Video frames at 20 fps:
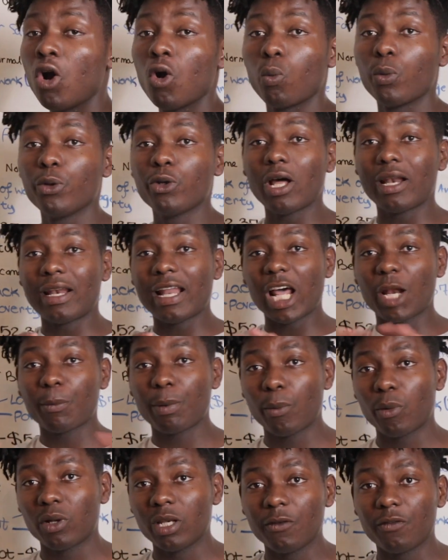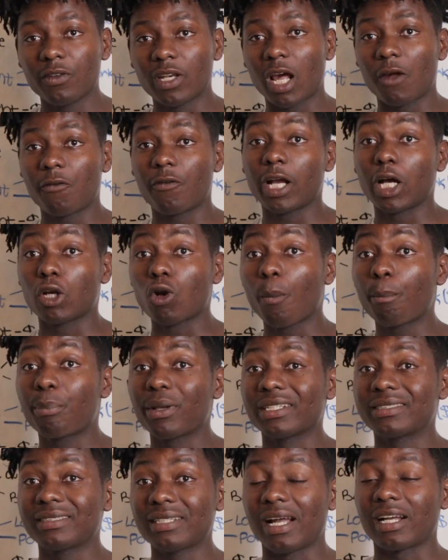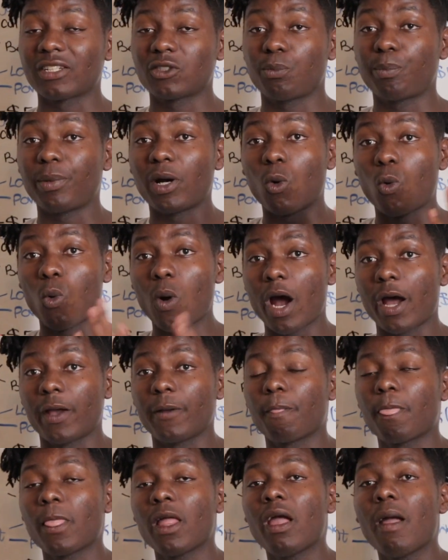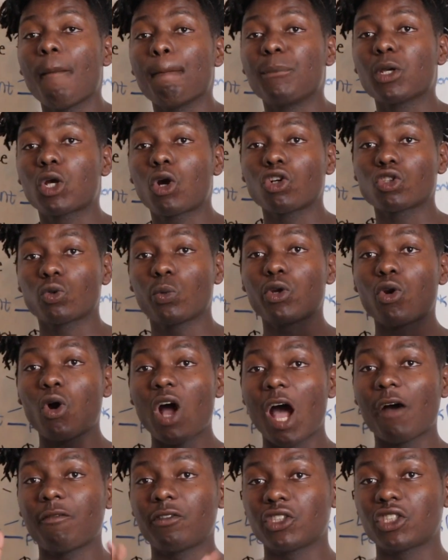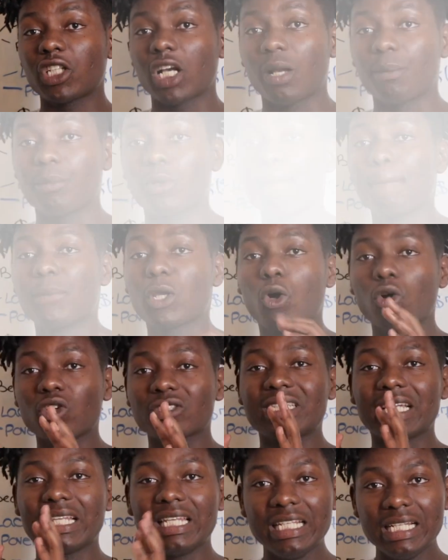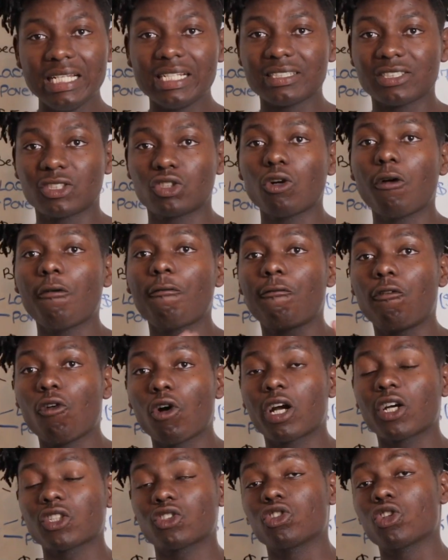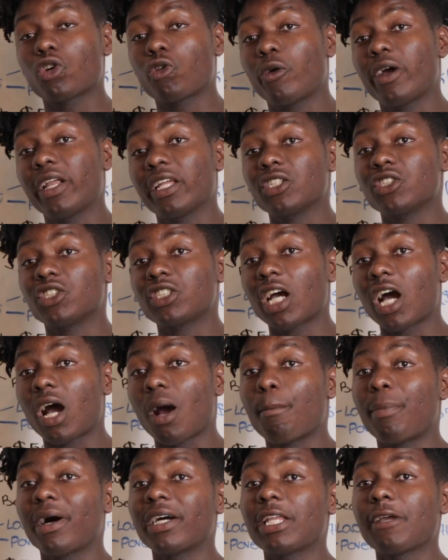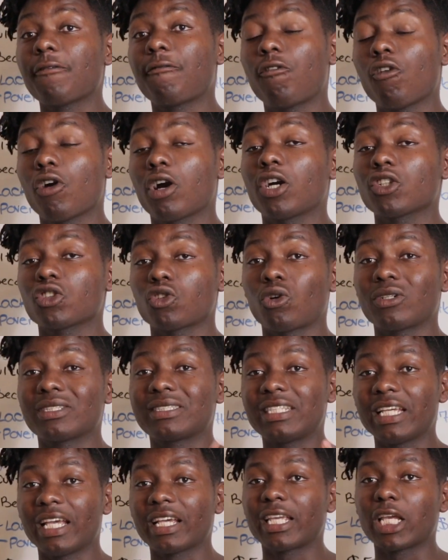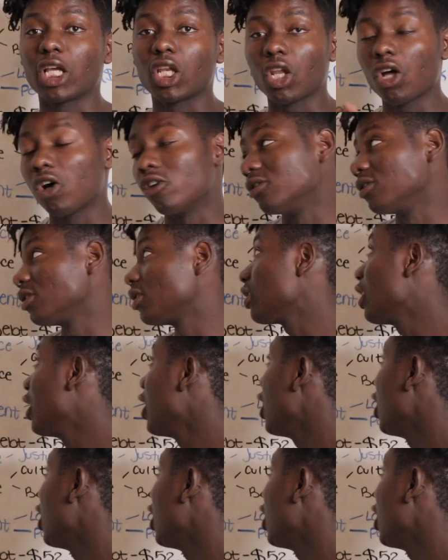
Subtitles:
We know a lot of people live in Africa don't pay tax, but why? Because we don't have a job. Because the leaders don't focus on creating jobs, but they focus on taking loans.